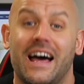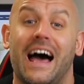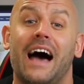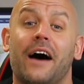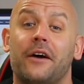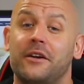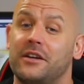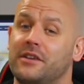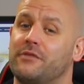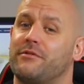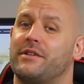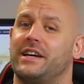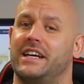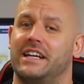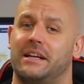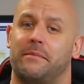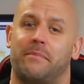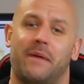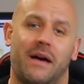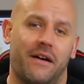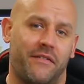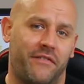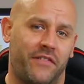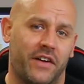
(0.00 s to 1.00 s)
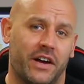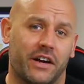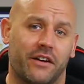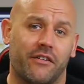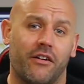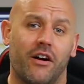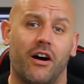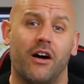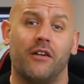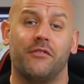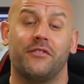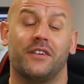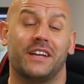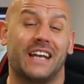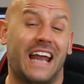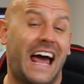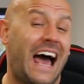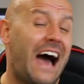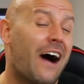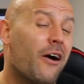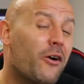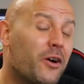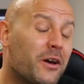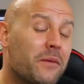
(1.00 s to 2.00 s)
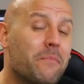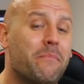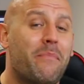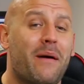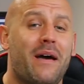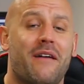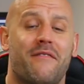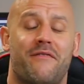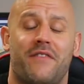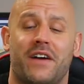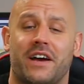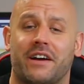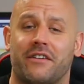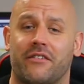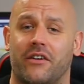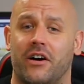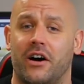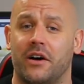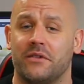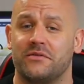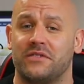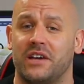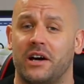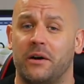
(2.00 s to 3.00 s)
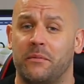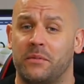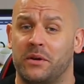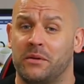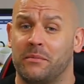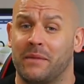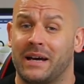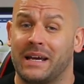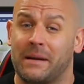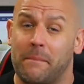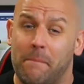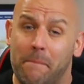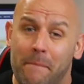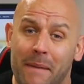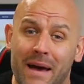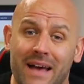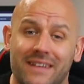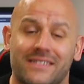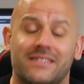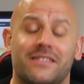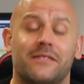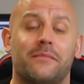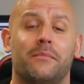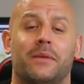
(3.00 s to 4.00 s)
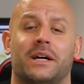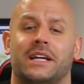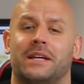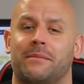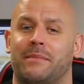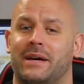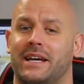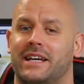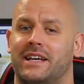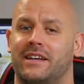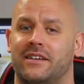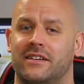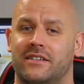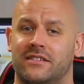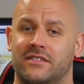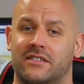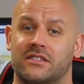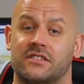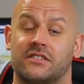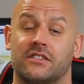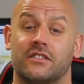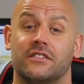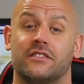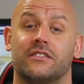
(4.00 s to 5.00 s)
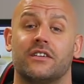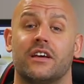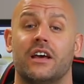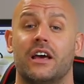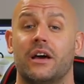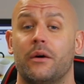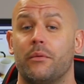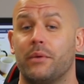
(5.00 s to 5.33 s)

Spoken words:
how do you read a Betfair graph, and how can Betfair graphs help you make better money-making decisions